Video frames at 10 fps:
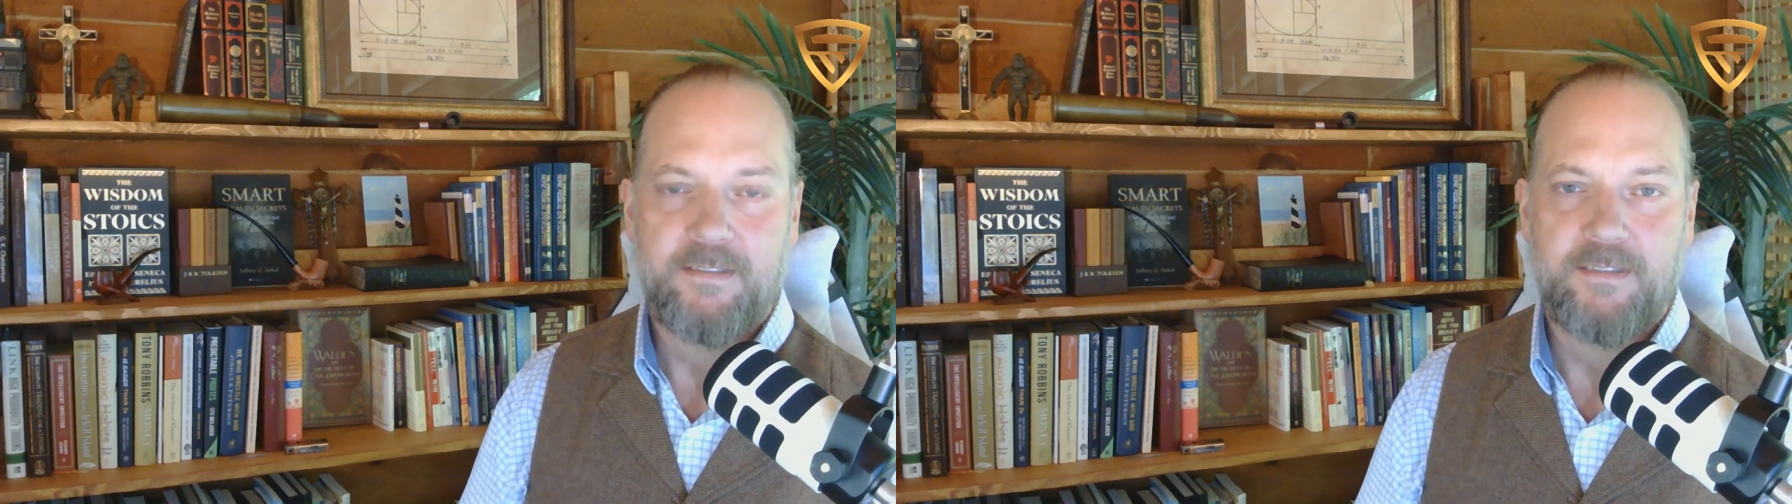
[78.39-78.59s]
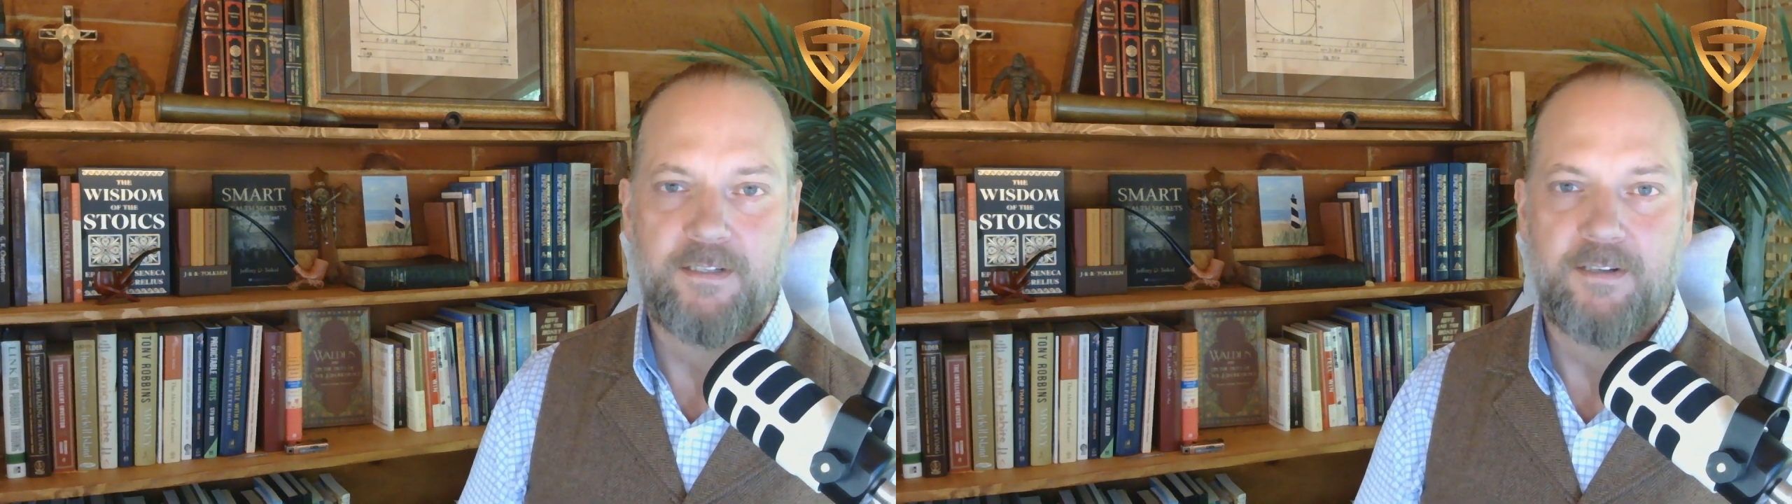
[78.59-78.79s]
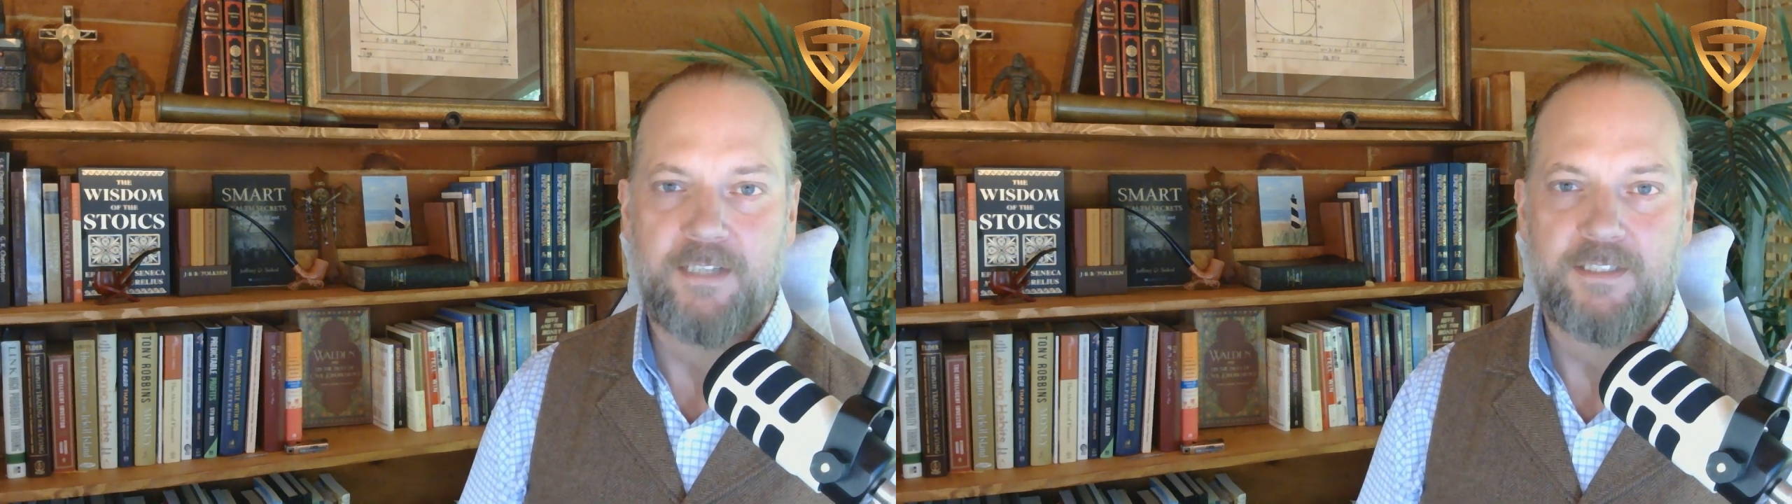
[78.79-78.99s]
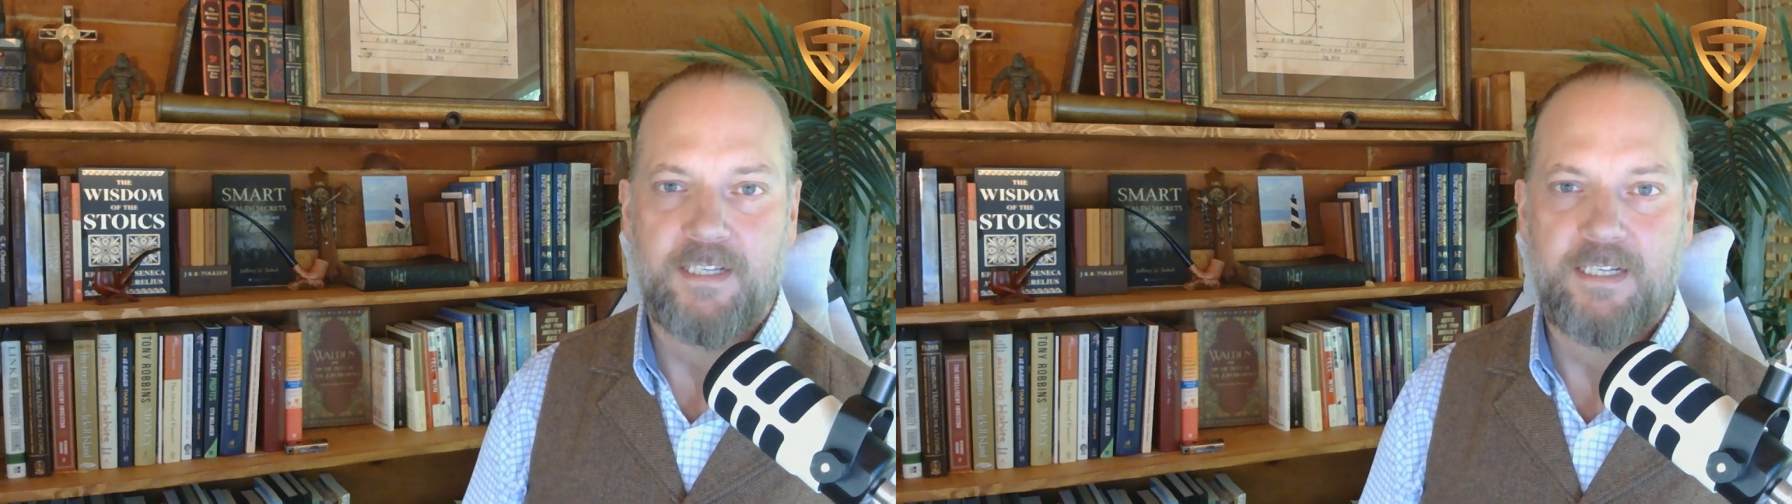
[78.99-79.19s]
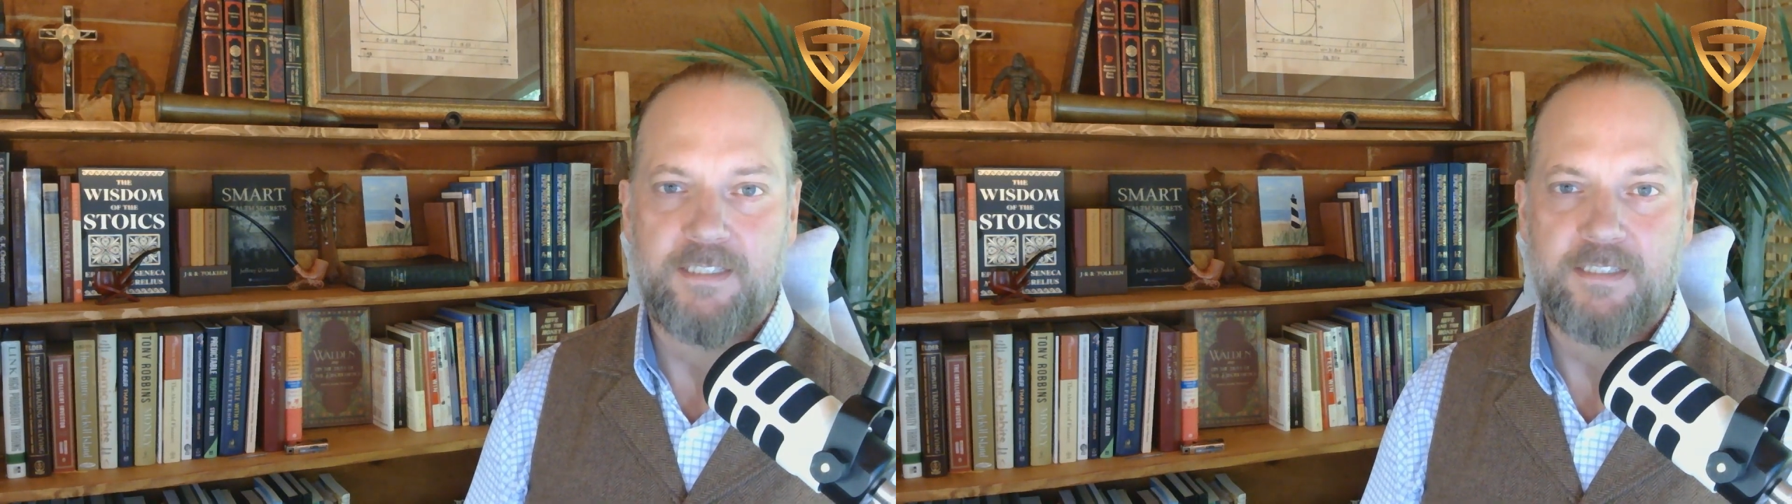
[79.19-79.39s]

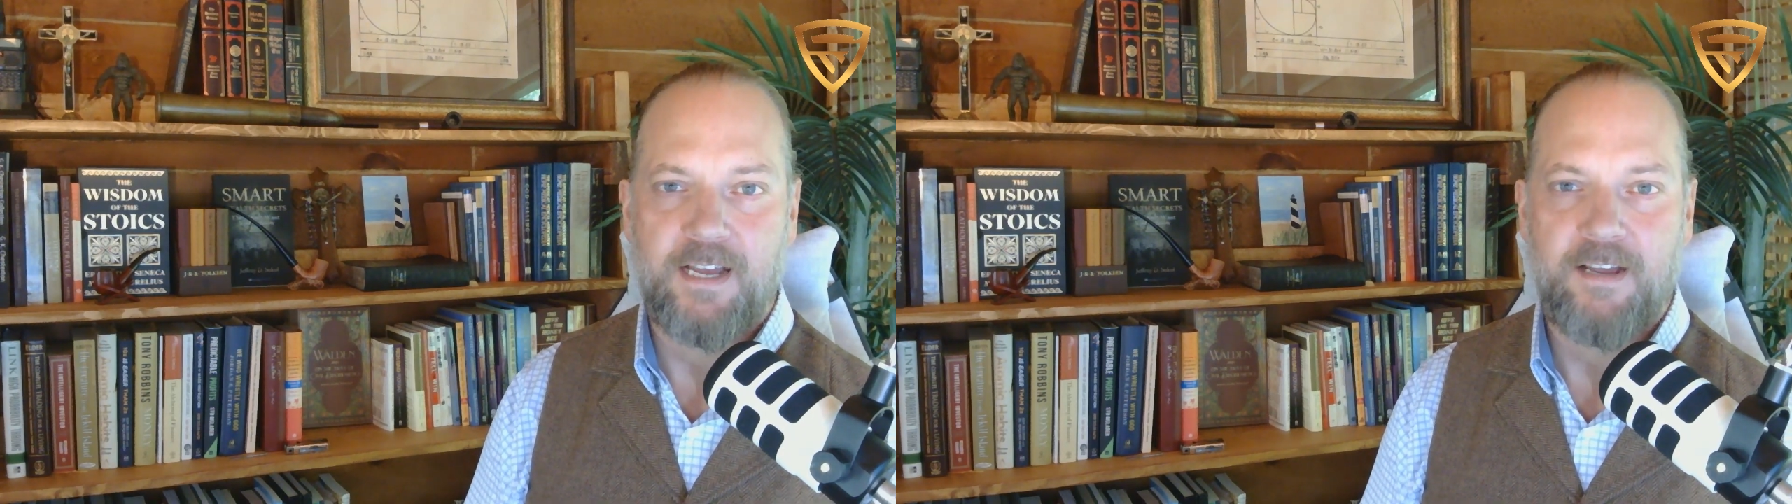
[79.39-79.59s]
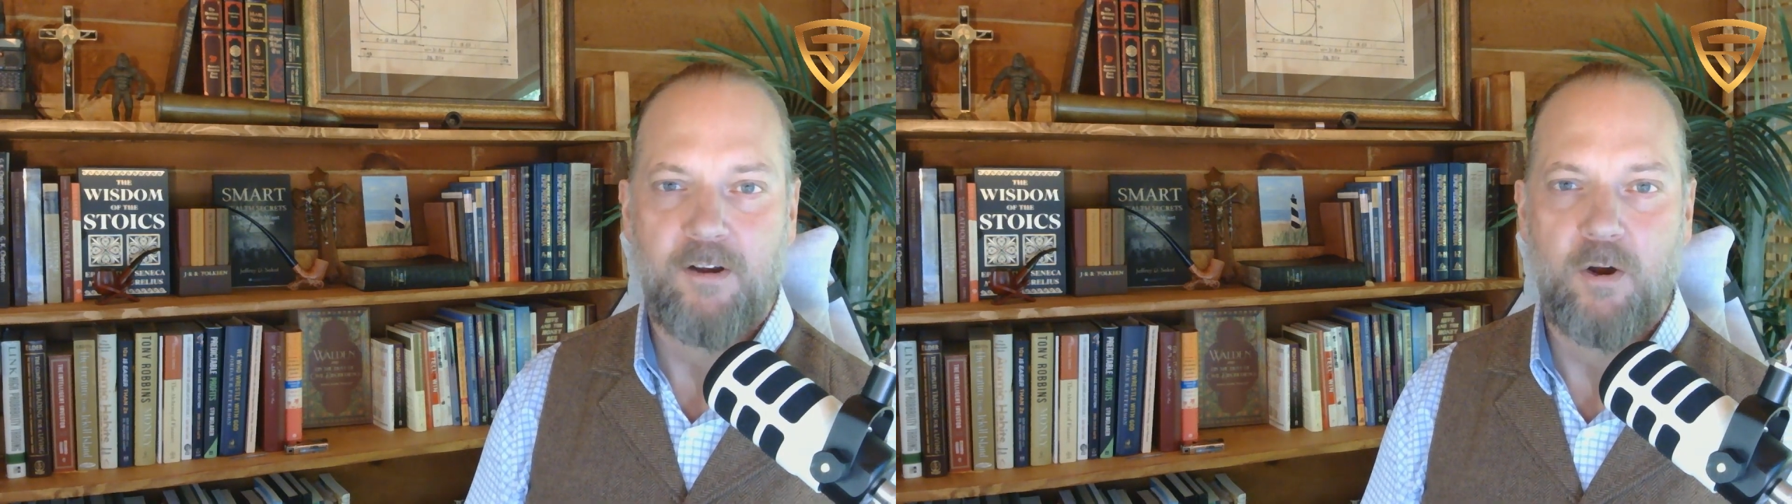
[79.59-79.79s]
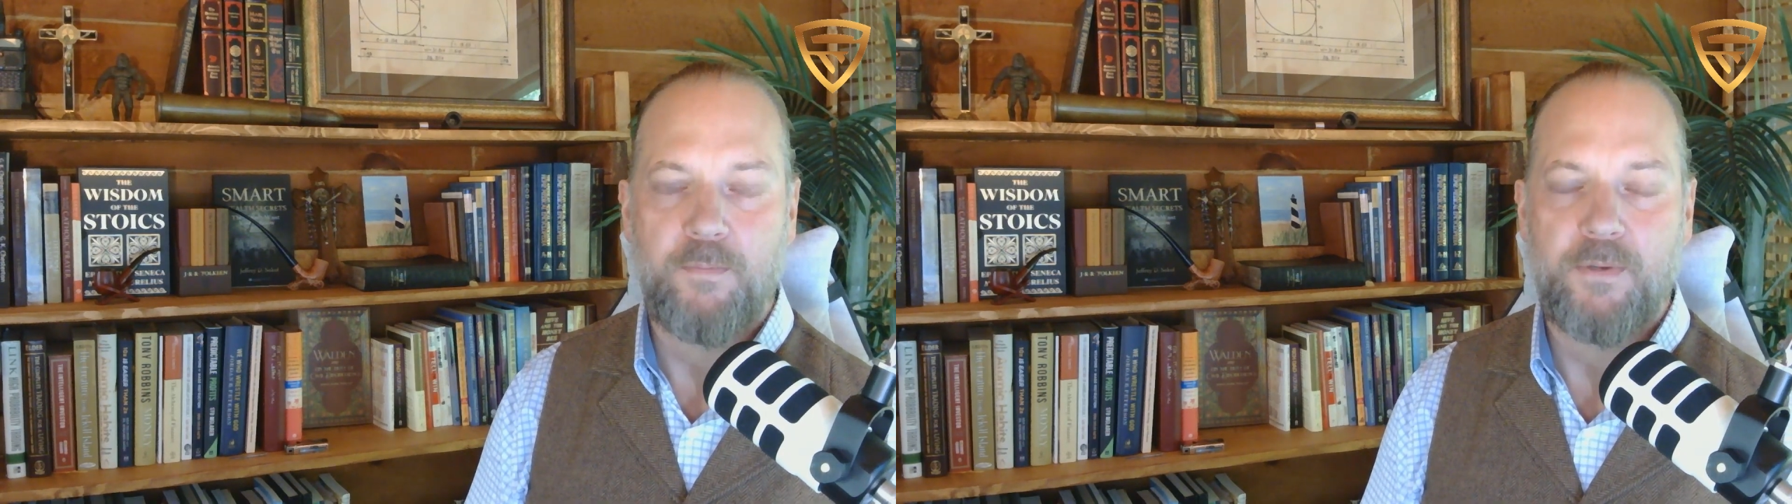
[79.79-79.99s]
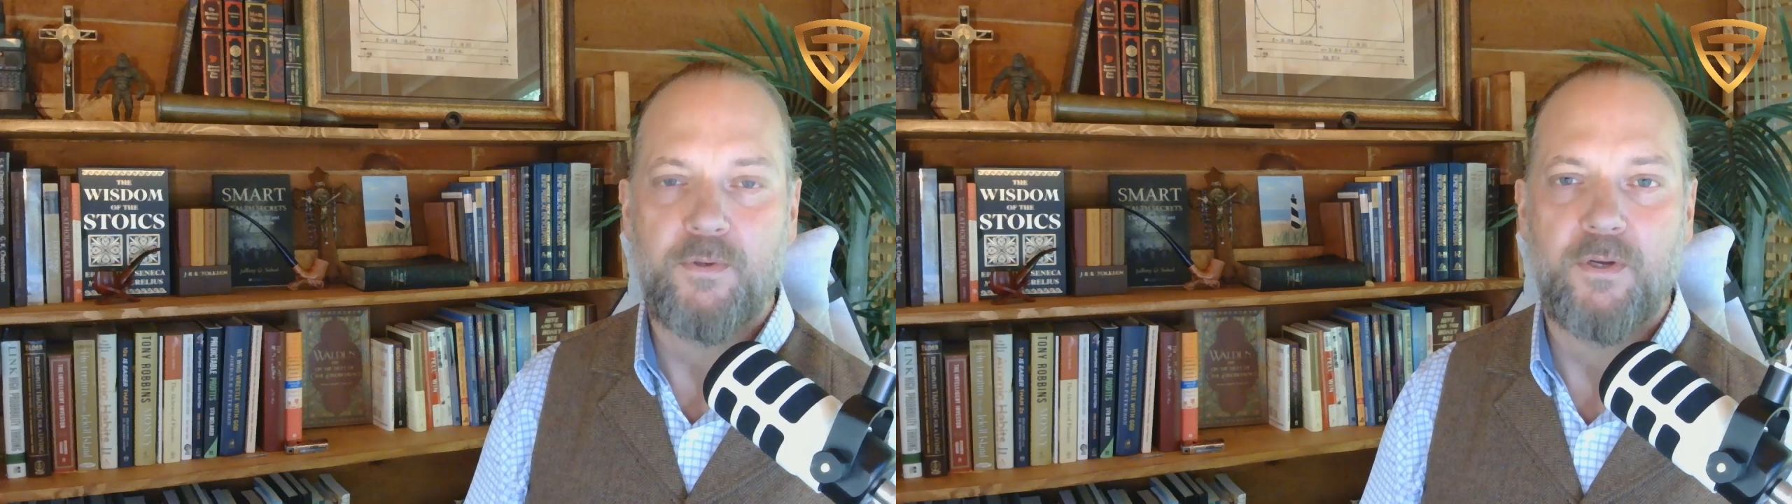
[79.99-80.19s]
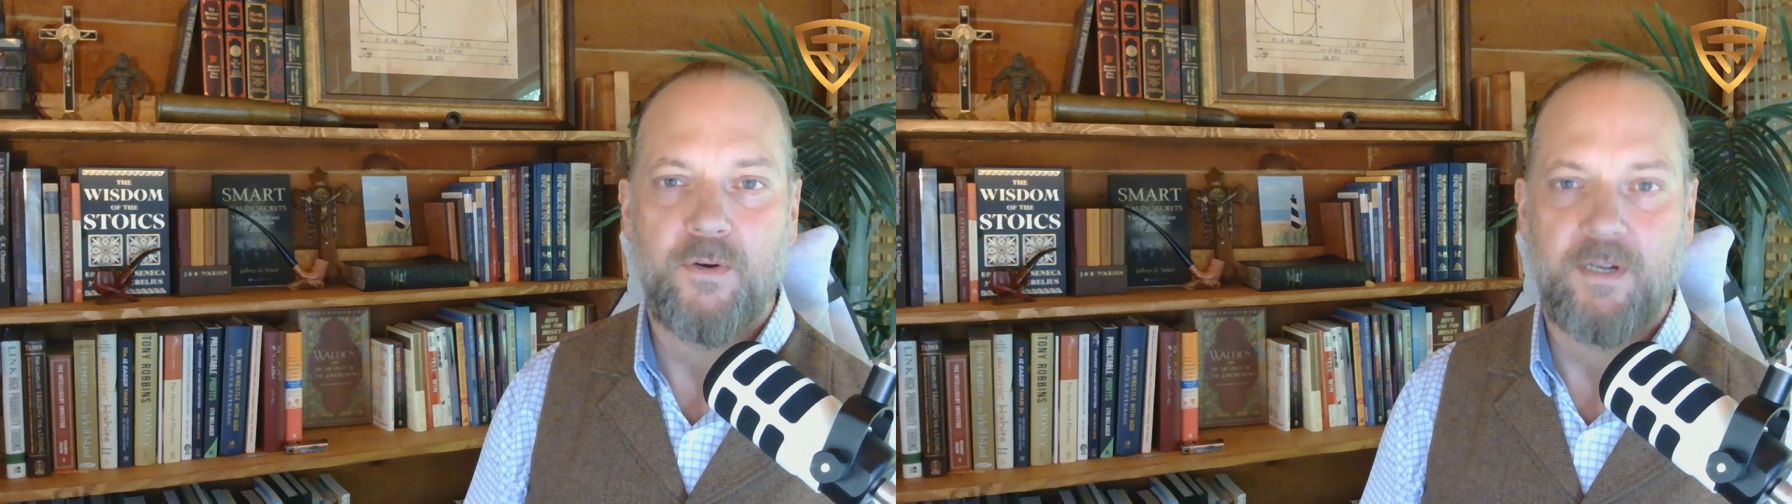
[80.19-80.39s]
Congratulations. I hope you
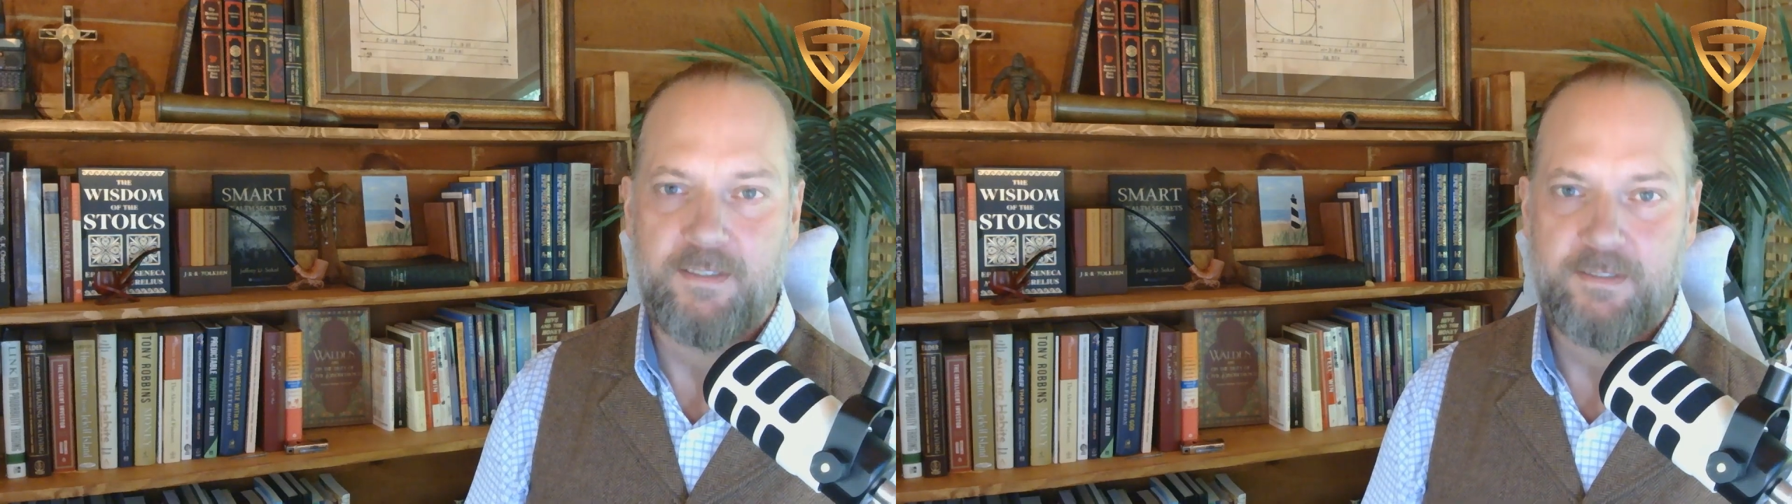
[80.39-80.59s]
do it.